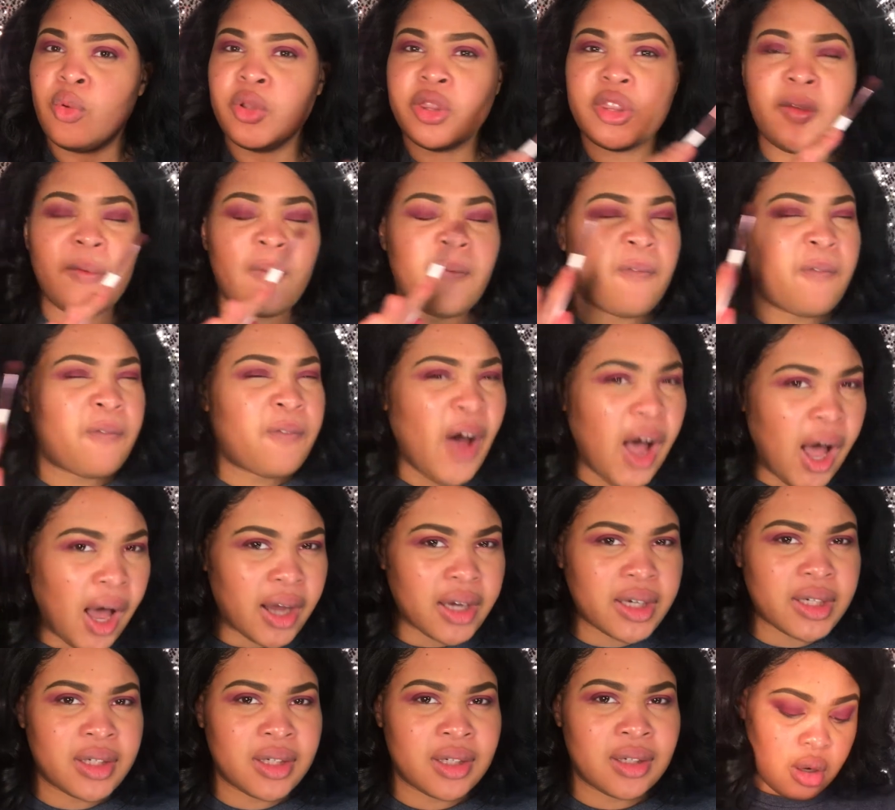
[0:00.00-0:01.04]
What the
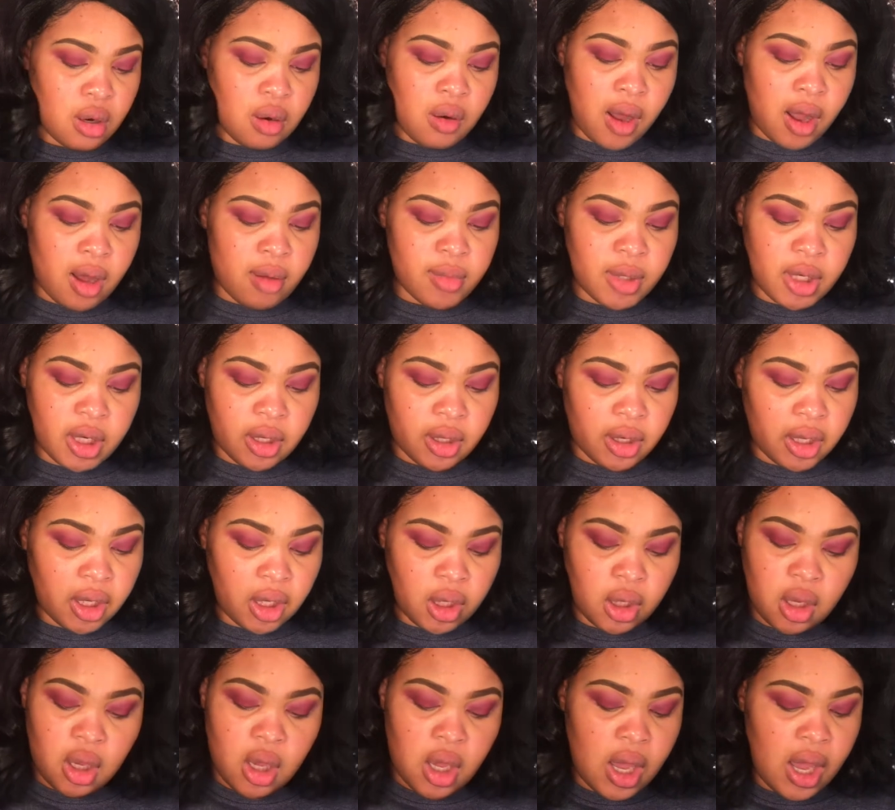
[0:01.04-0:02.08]
fuck? I don't know how many,
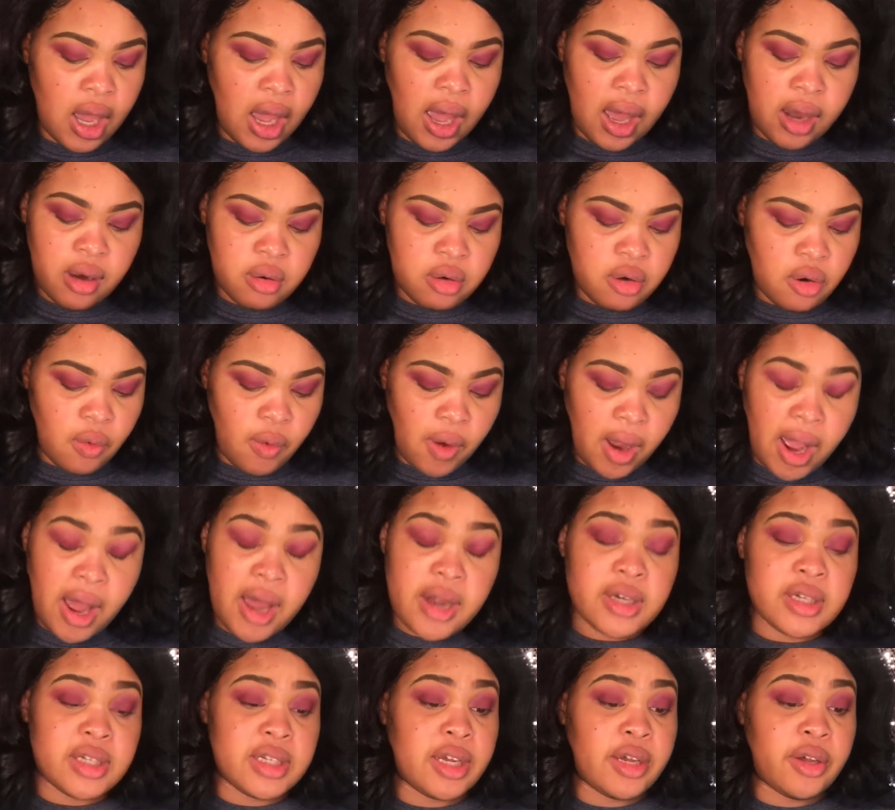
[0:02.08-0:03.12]
like, I don't know
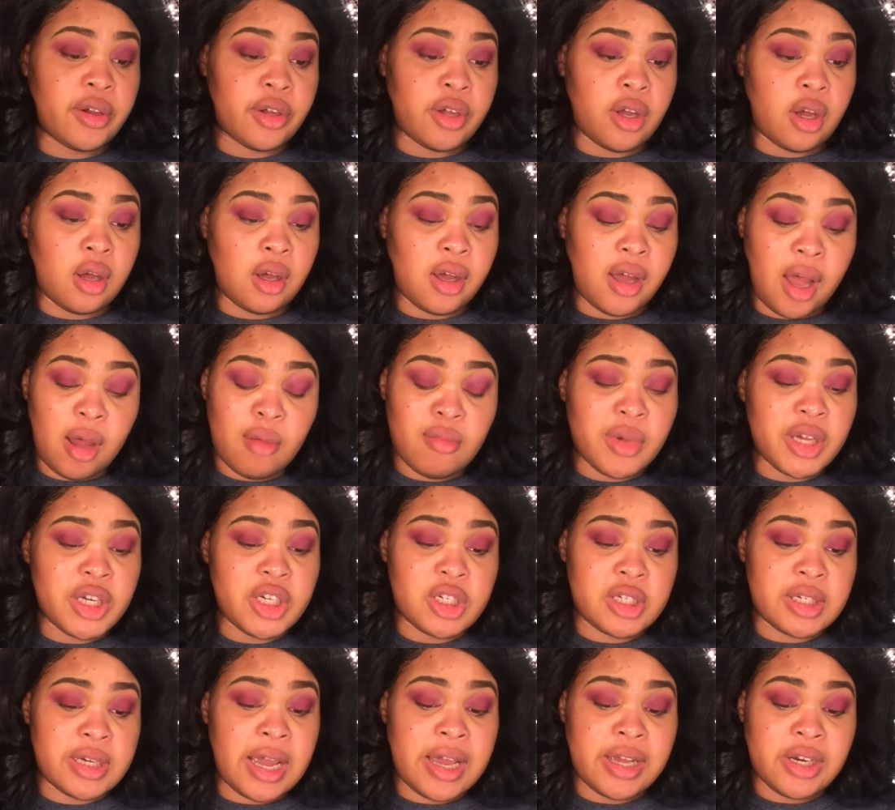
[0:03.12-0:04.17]
how to tell y'all how
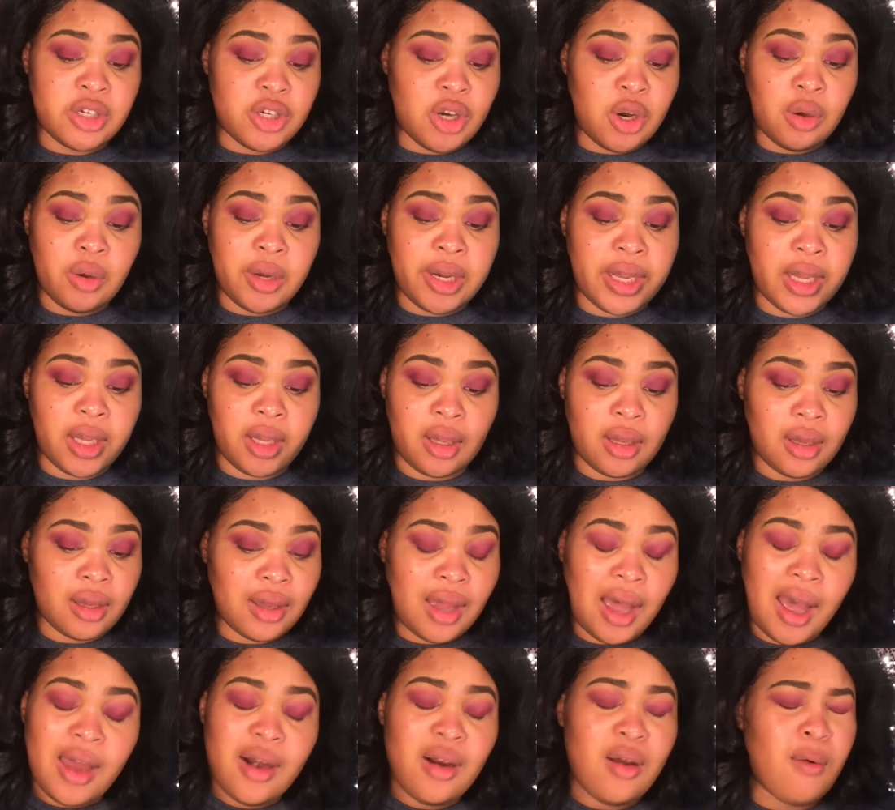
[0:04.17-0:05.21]
much I don't like,
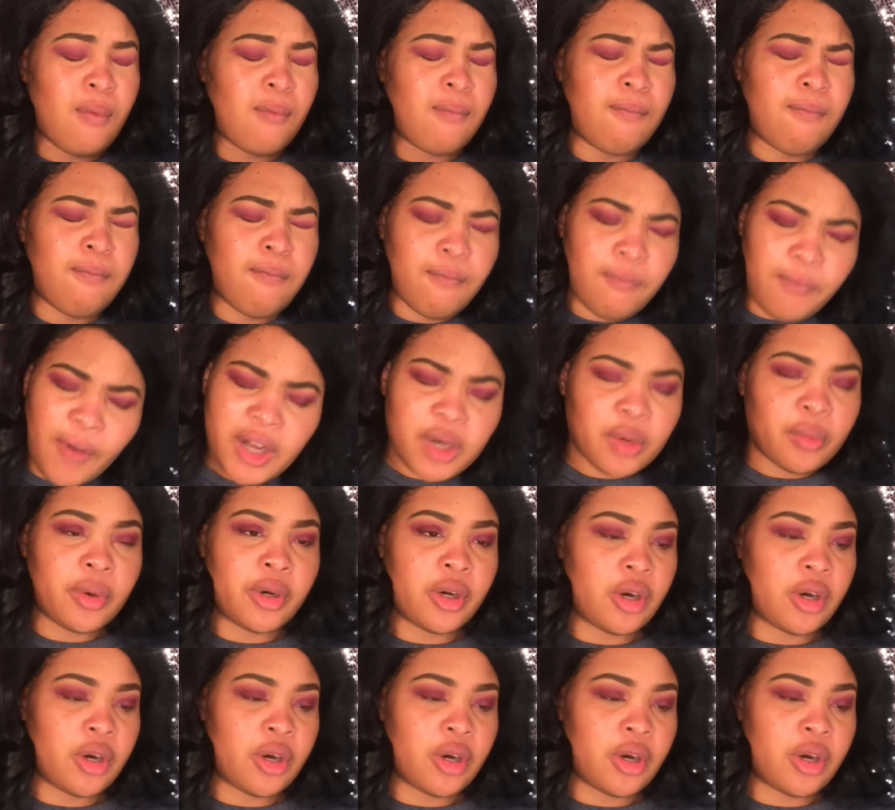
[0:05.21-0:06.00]
I don't fuck